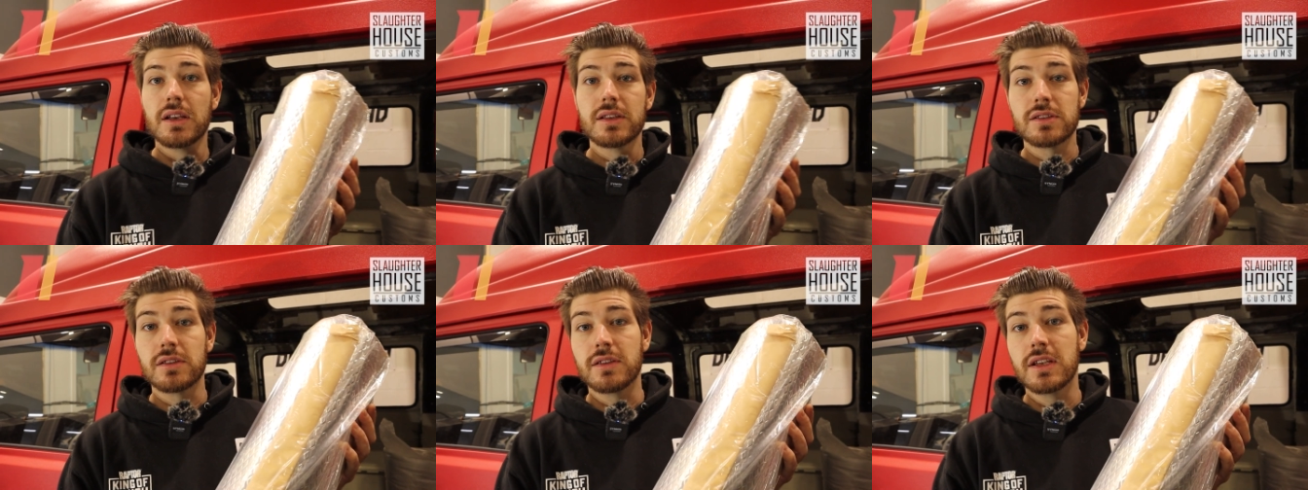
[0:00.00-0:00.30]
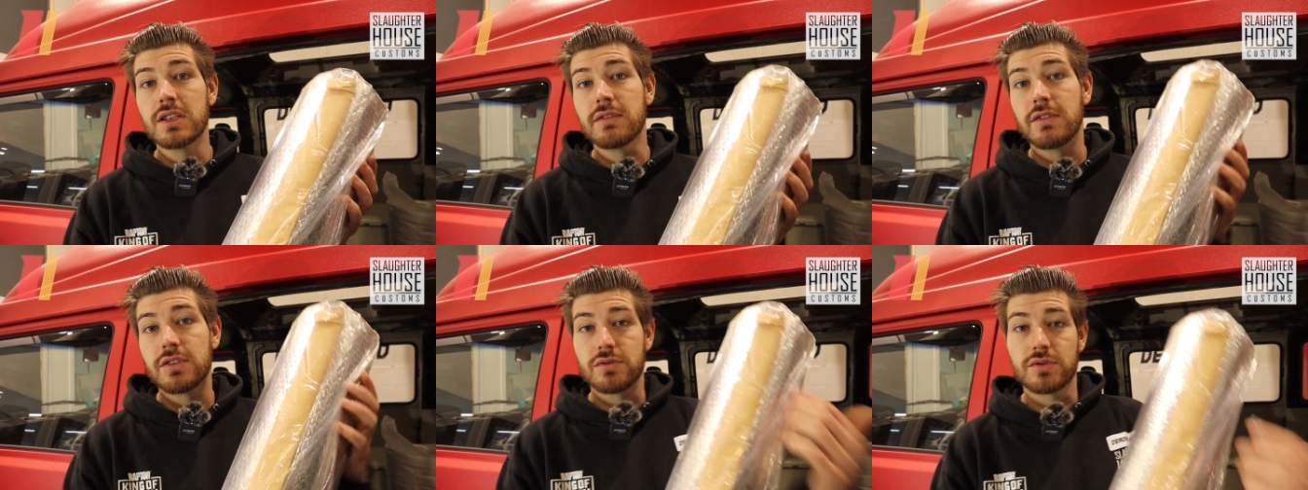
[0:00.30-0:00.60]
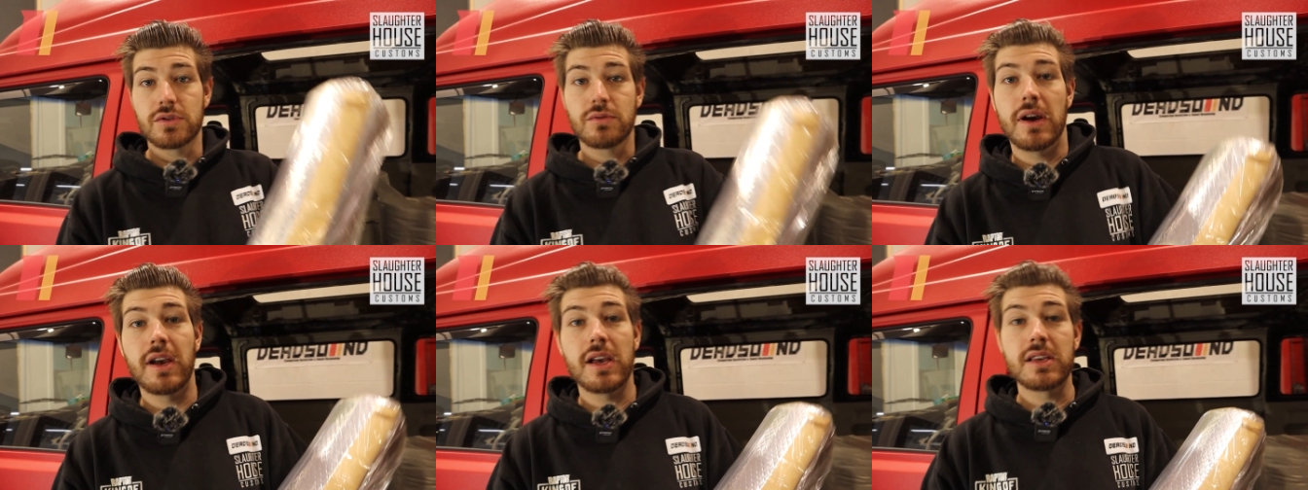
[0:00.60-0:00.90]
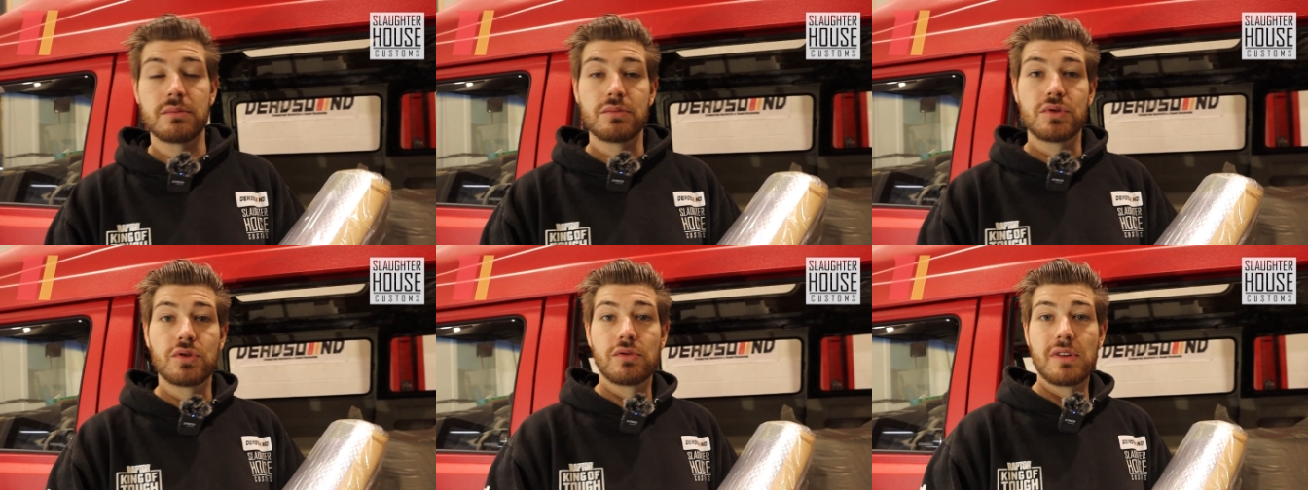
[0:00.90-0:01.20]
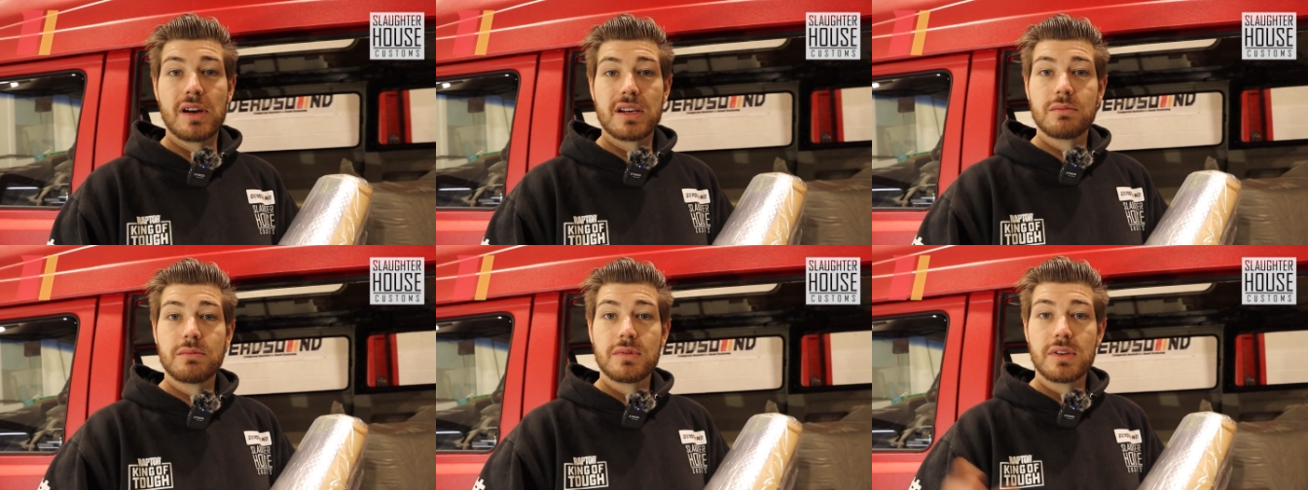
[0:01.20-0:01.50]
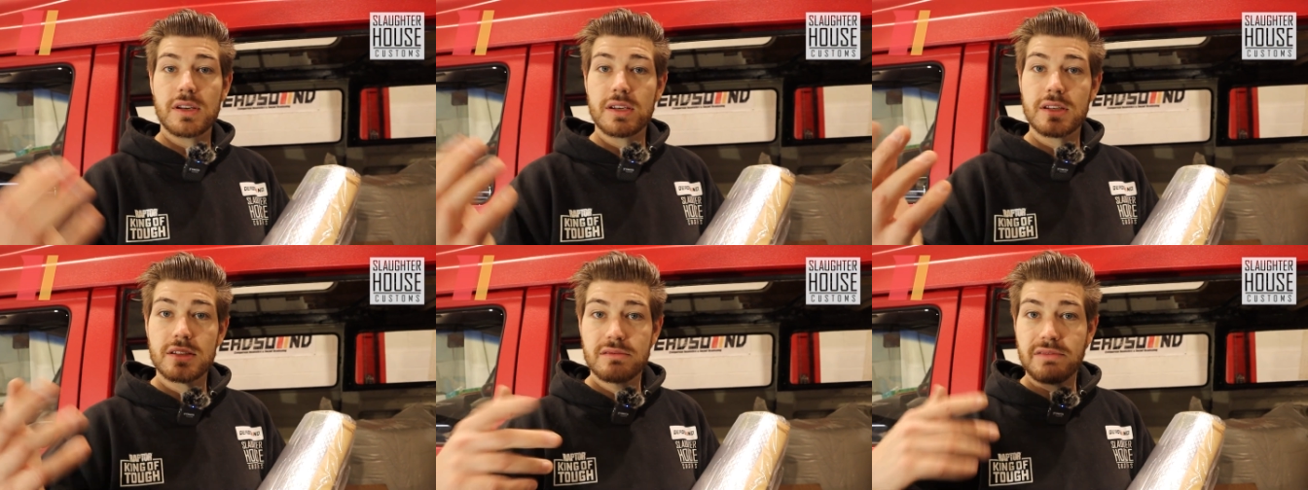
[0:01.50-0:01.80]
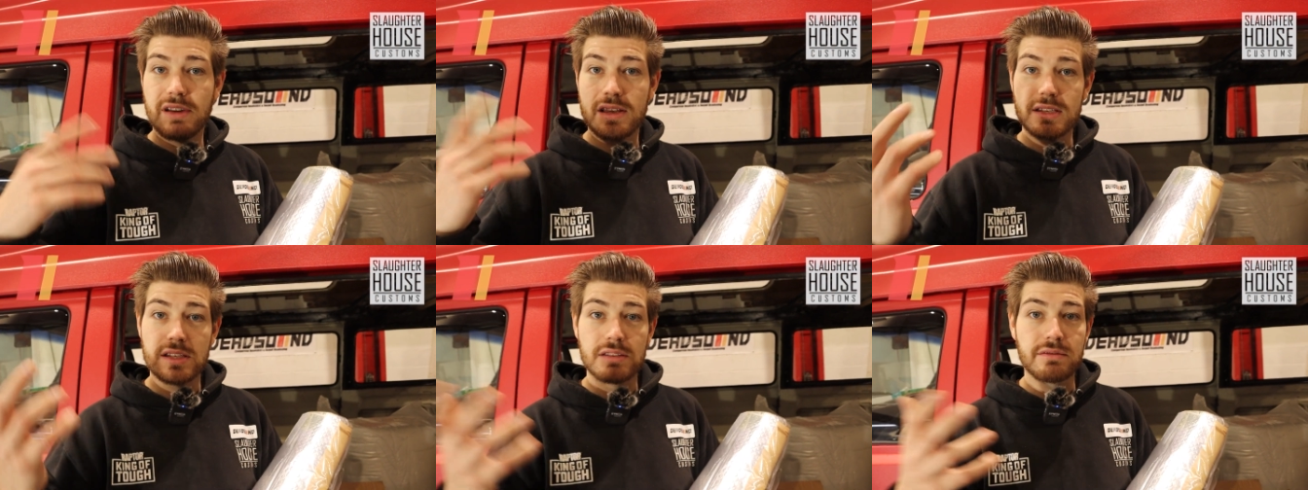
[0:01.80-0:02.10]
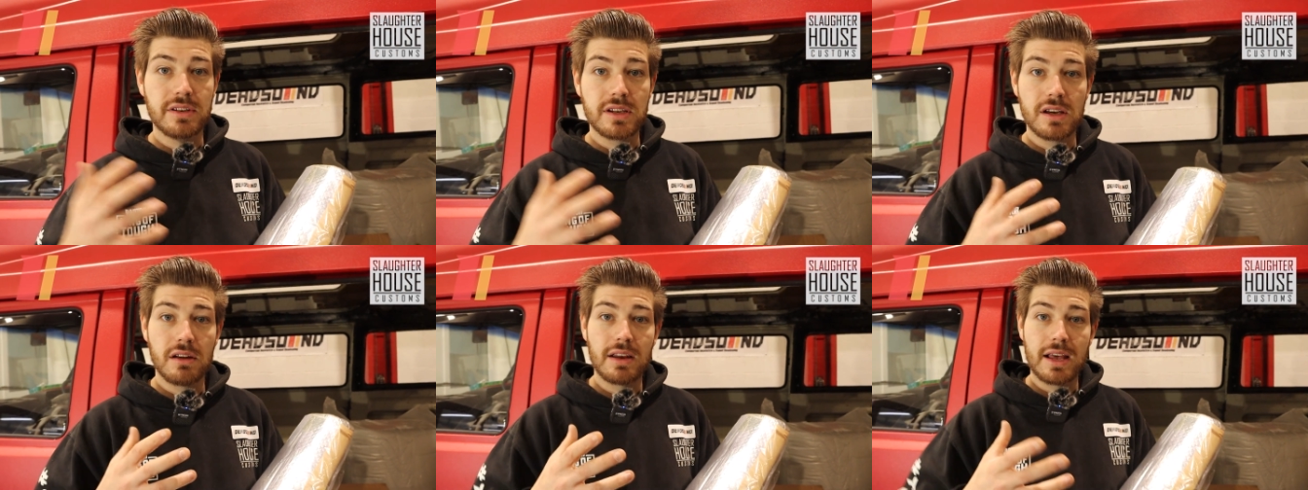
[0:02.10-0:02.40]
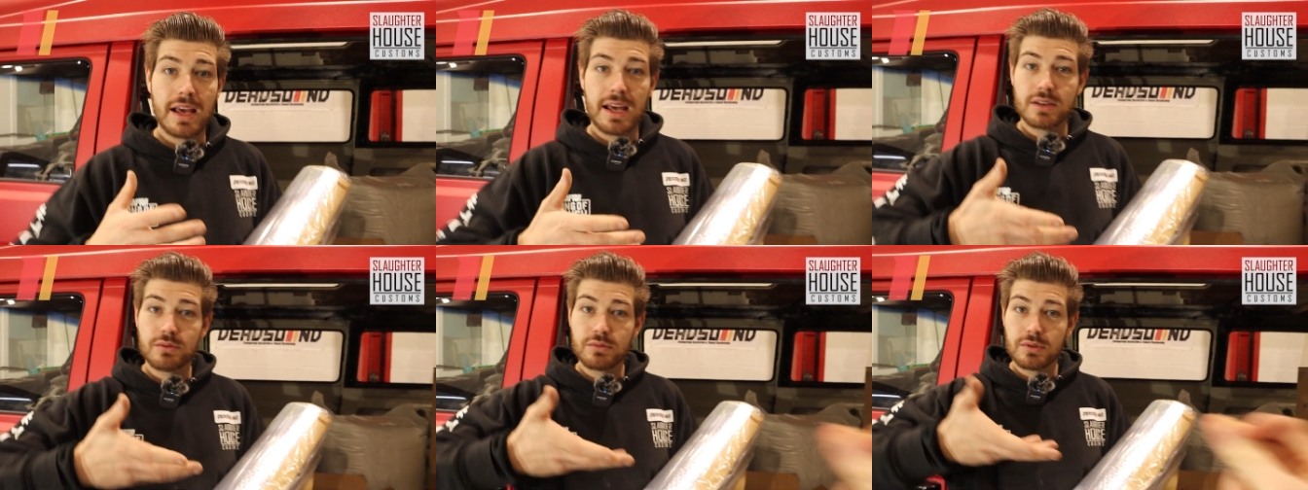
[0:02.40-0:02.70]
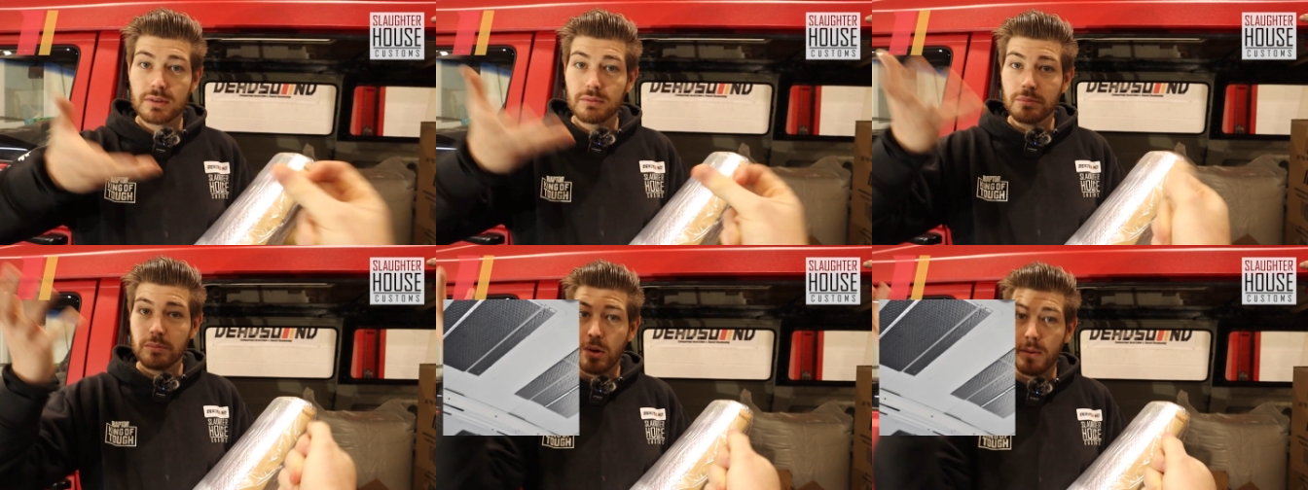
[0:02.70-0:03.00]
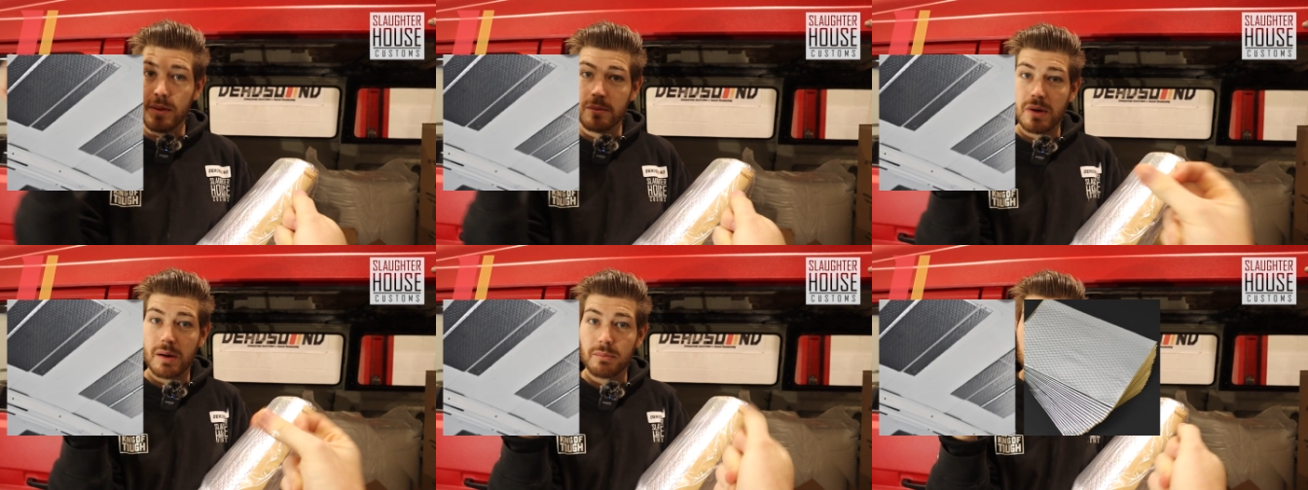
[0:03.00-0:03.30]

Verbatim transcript: So the individual squares, I'm sure Adam in his fancy video land will pop them